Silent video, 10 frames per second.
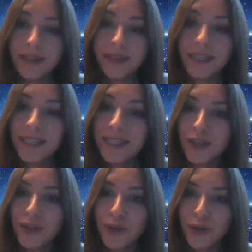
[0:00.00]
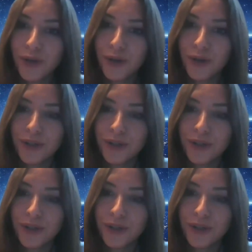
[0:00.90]
and it, it didn't look
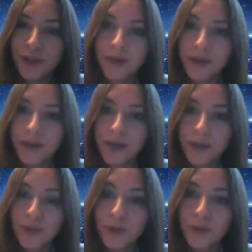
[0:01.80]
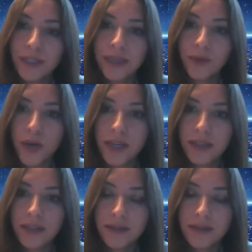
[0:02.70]
good. It was, uh, he was
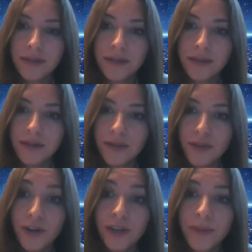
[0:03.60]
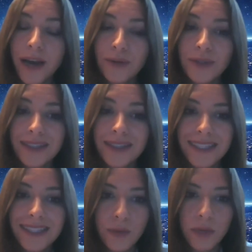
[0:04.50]
losing weight, uh, thirty
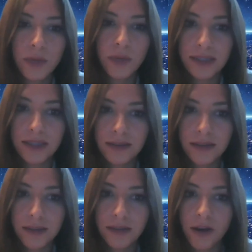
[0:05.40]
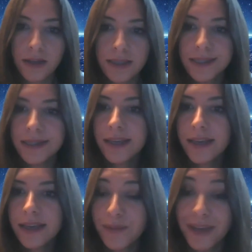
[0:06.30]
pounds in six weeks he
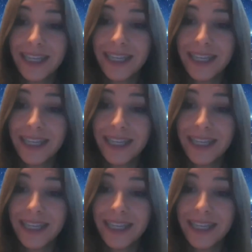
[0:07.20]
lost.